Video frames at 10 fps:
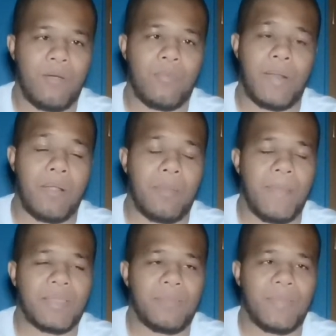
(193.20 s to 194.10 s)
without
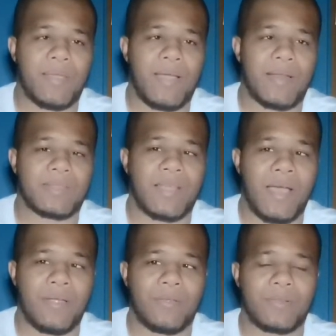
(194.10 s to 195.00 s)
Amanda being kind of
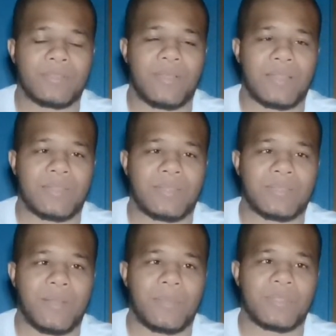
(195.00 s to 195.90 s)
tired, I think
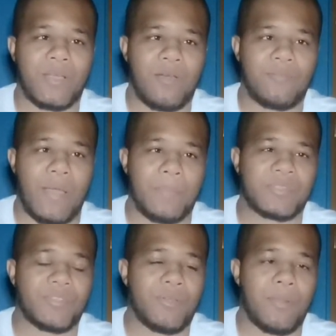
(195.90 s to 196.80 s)
it's gonna be tough. I mean,
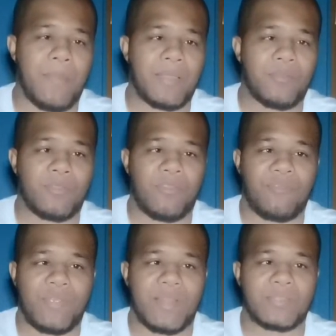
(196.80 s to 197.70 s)
she hurt Amanda on the
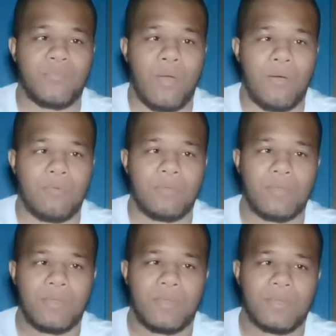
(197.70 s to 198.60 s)
feet as well,
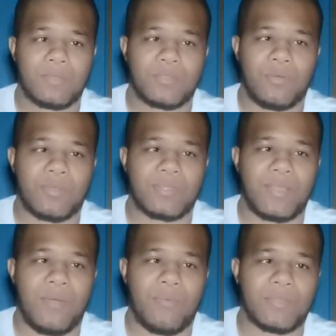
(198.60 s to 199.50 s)
so
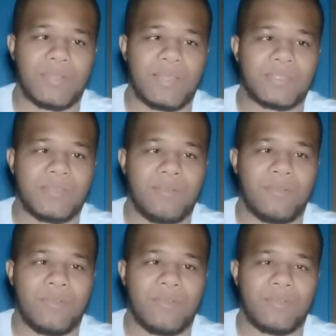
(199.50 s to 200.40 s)
it wasn't like
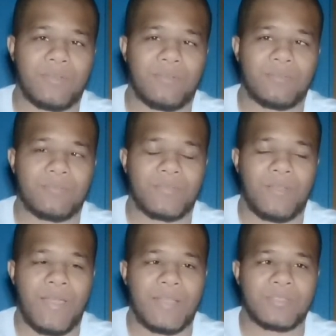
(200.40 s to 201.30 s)
her
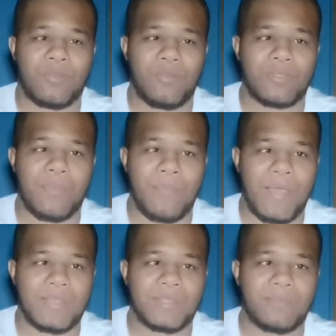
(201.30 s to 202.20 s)
hands don't look the
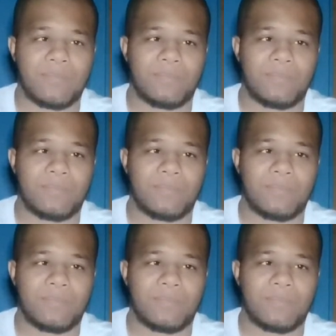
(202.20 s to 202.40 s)
best,